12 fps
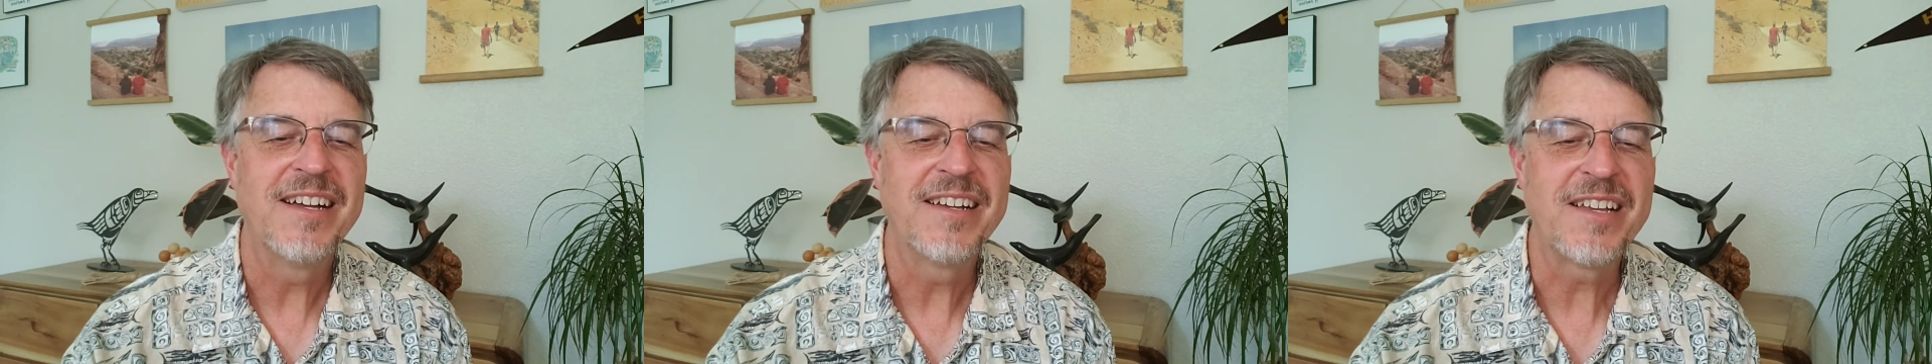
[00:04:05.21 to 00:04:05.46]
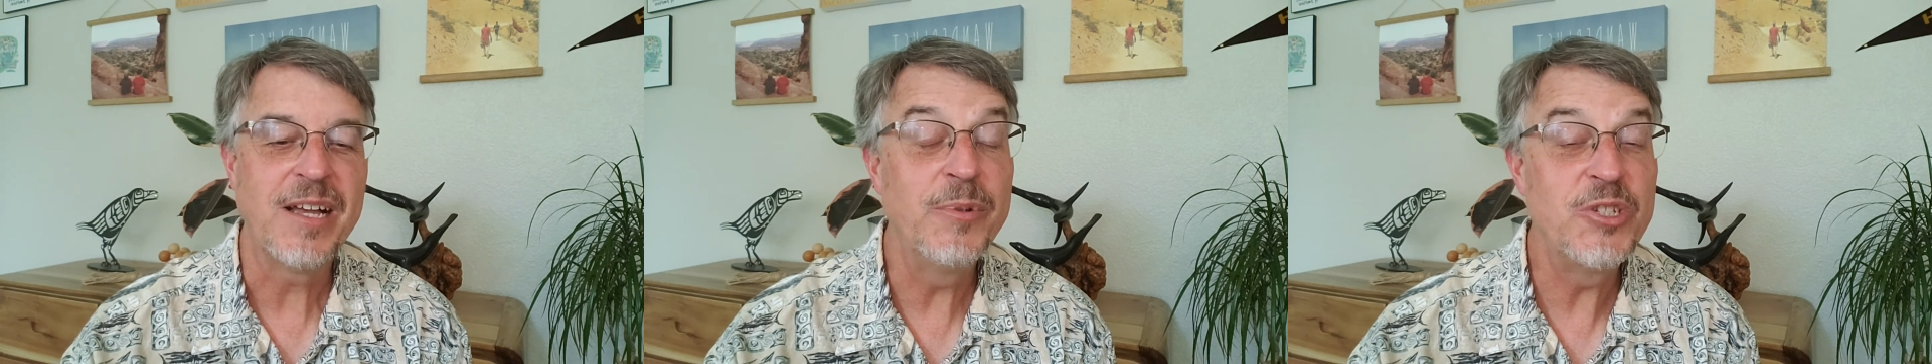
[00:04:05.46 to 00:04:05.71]

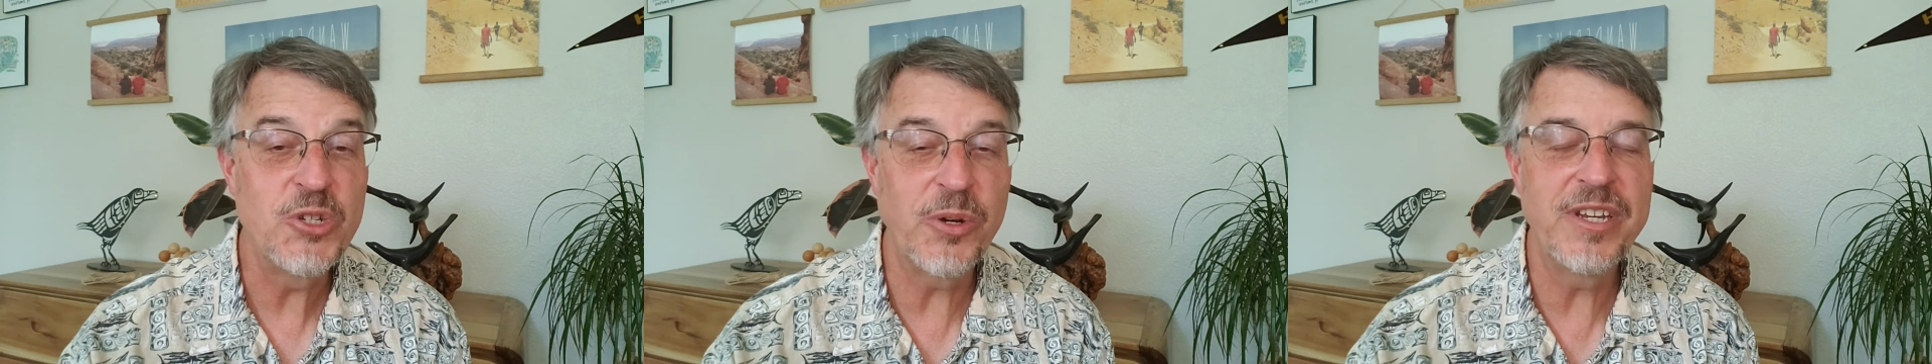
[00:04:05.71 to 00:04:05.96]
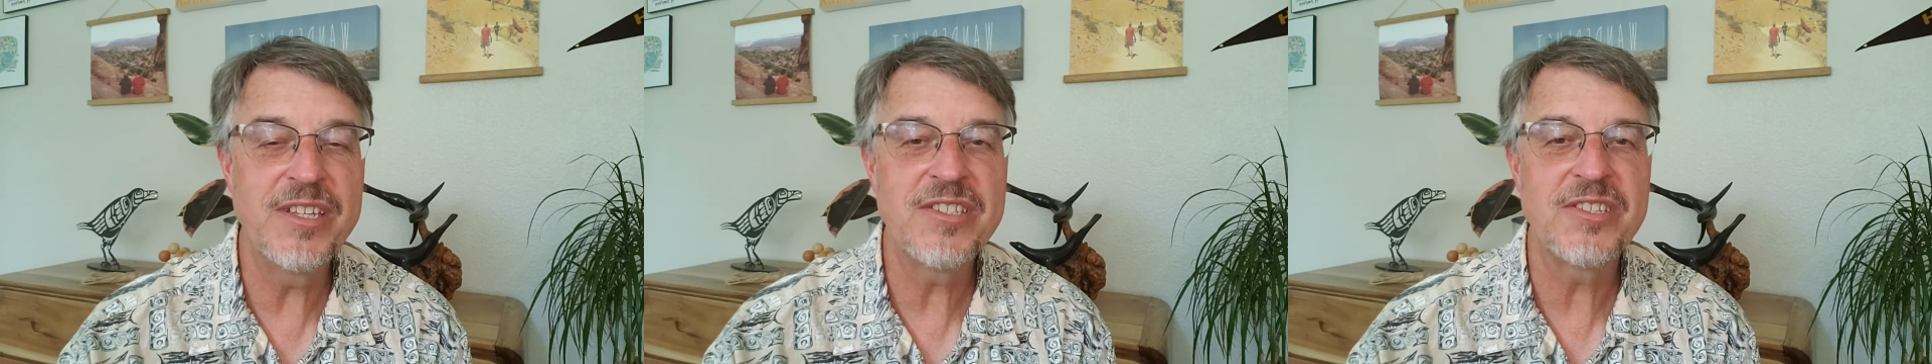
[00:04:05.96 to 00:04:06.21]
Come and
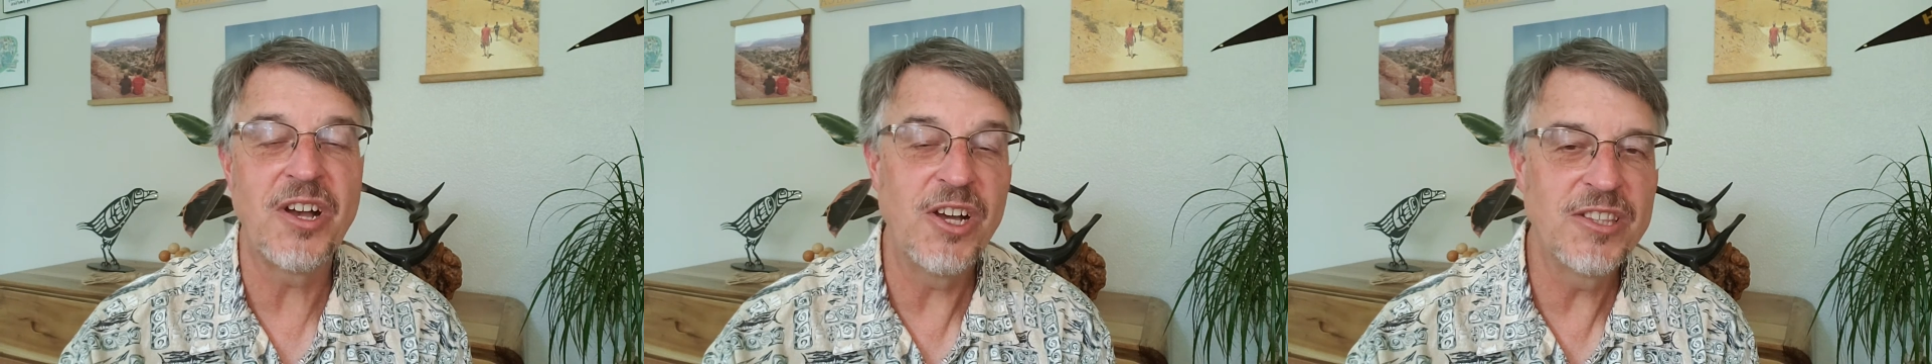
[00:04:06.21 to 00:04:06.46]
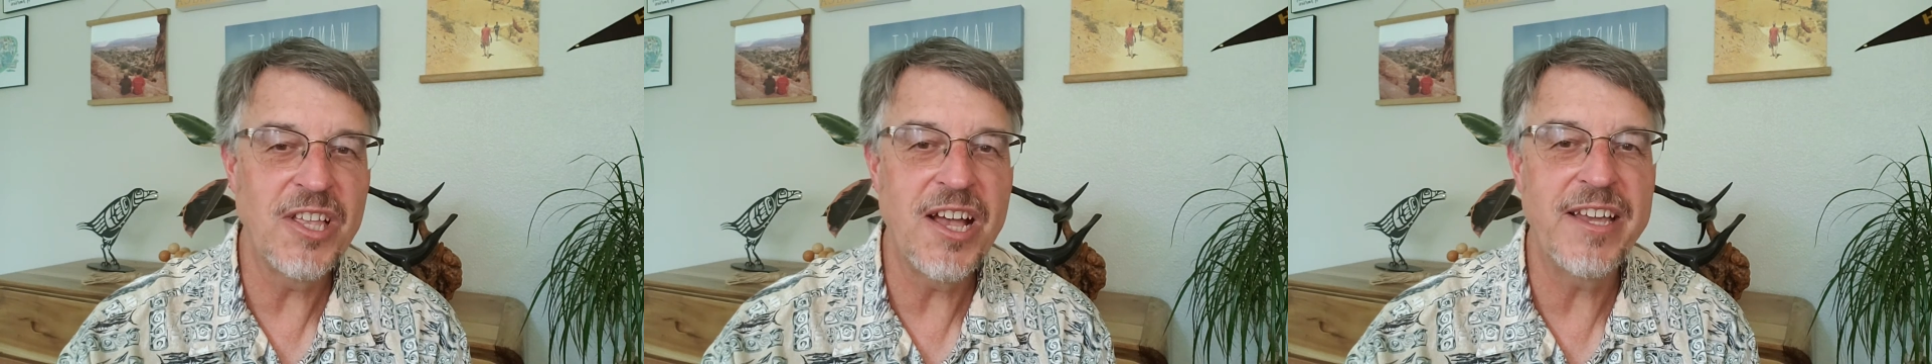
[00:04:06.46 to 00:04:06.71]
join us
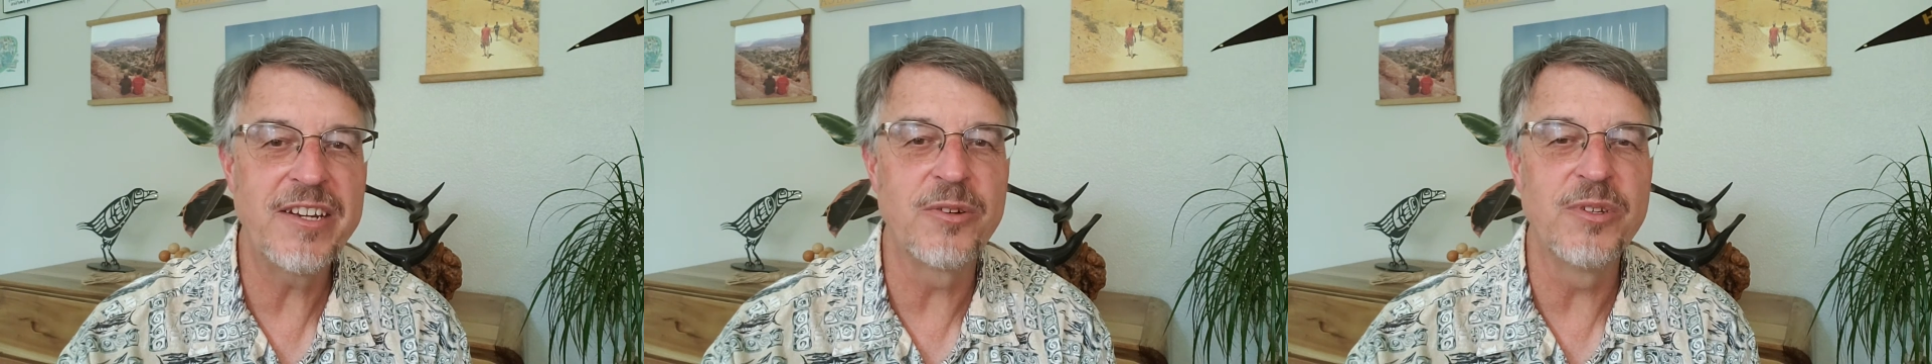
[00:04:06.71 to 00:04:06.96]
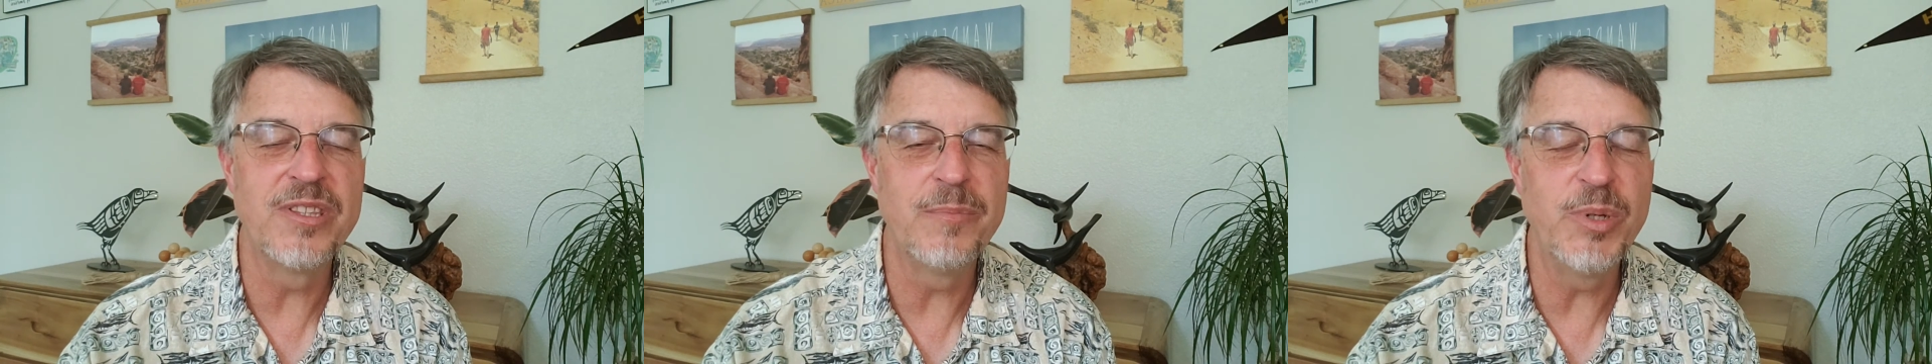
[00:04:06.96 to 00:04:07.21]
online or
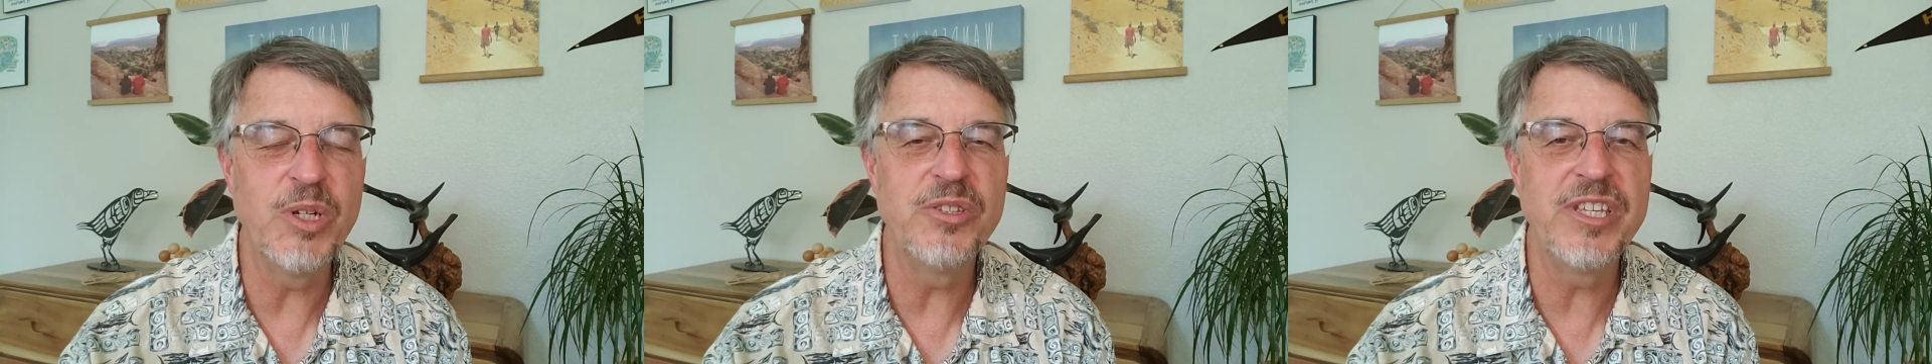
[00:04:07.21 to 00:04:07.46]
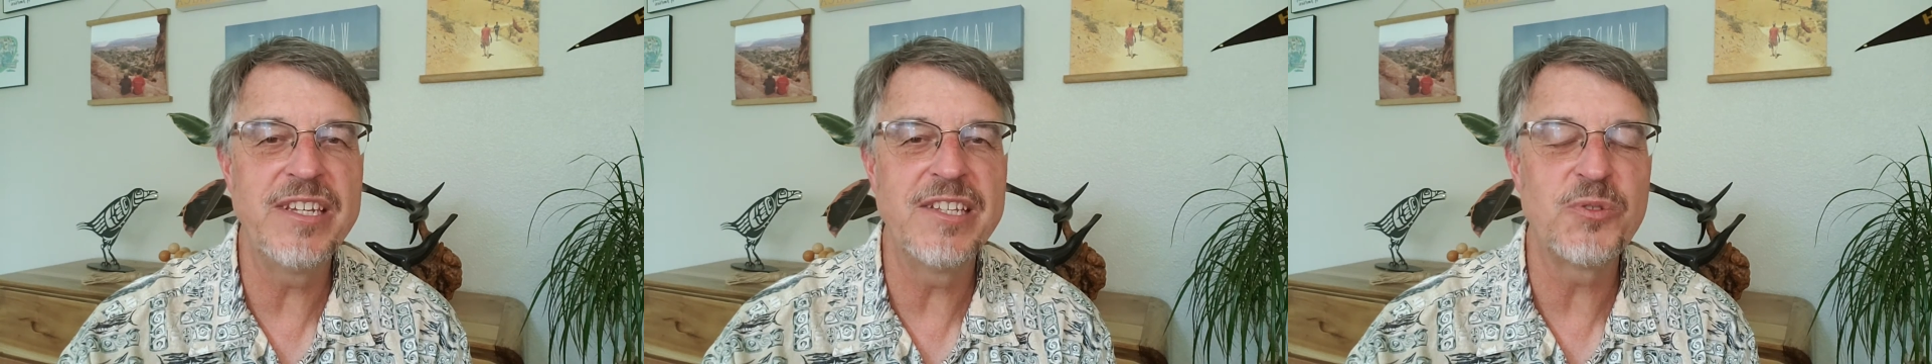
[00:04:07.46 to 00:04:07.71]
in the
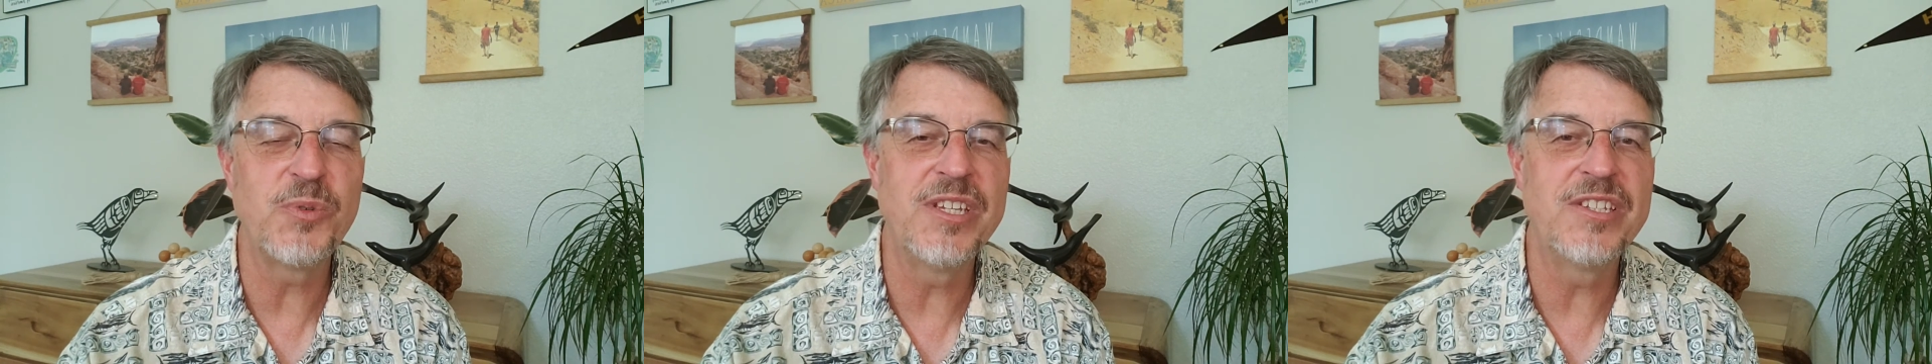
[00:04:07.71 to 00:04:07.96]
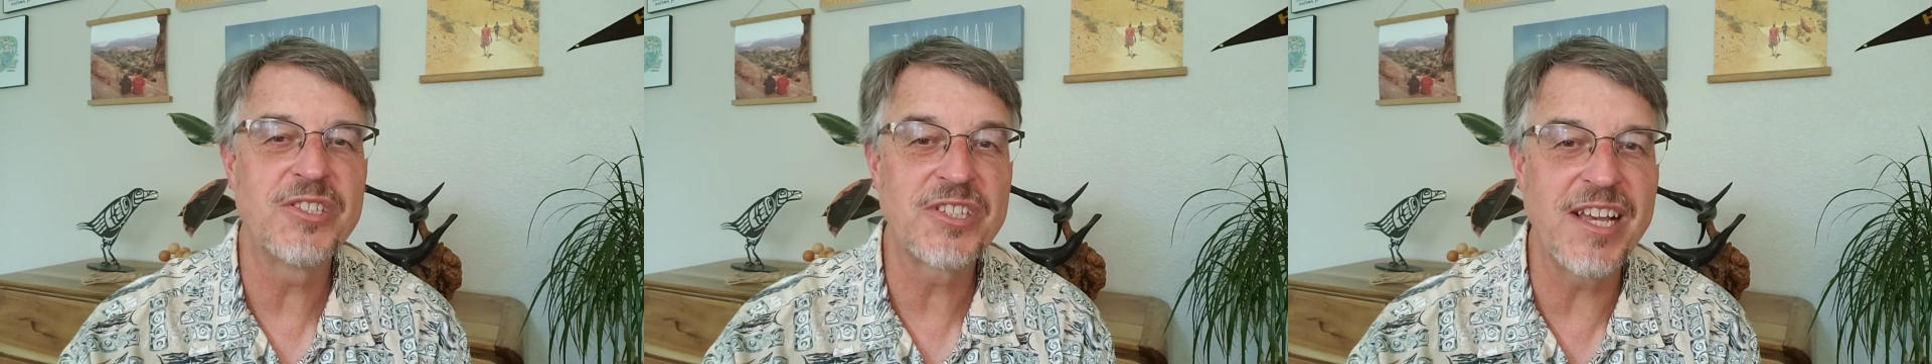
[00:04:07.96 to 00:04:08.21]
building as we
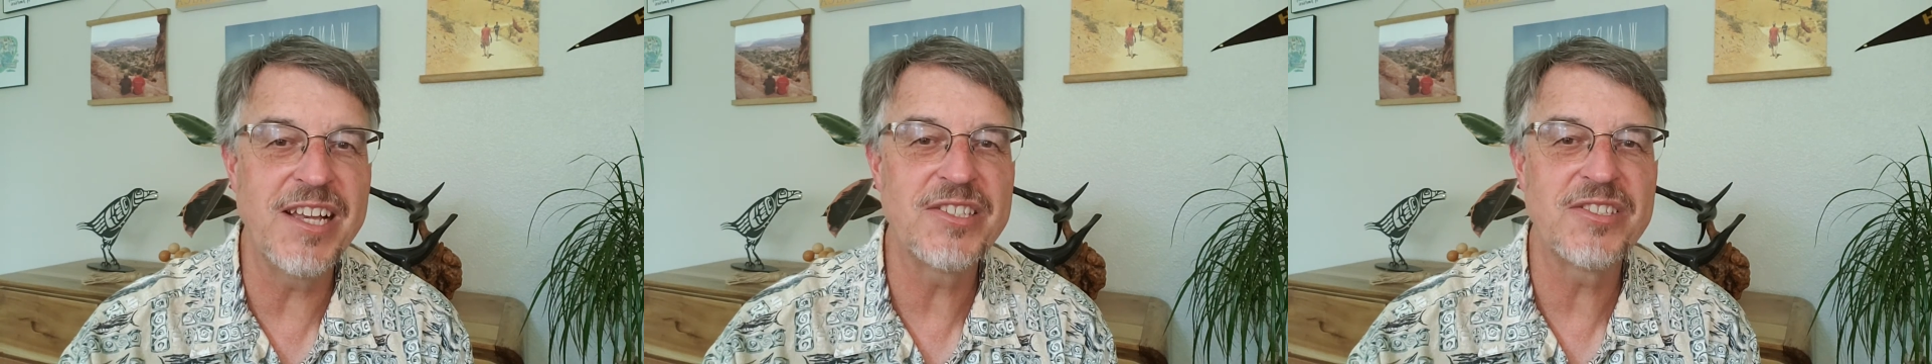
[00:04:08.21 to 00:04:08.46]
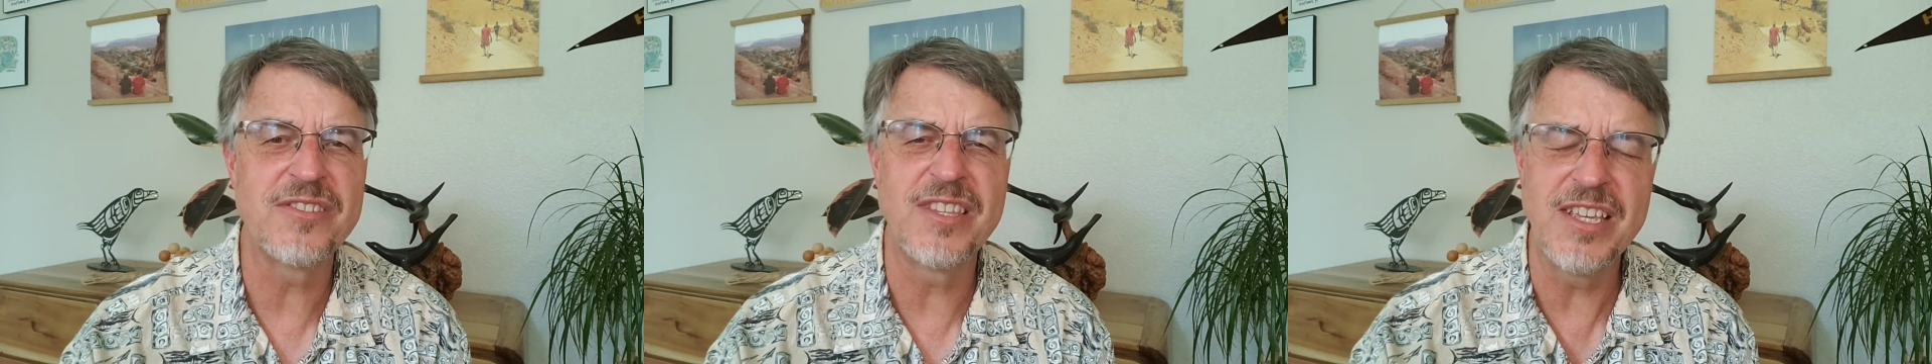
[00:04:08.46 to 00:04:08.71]
discuss the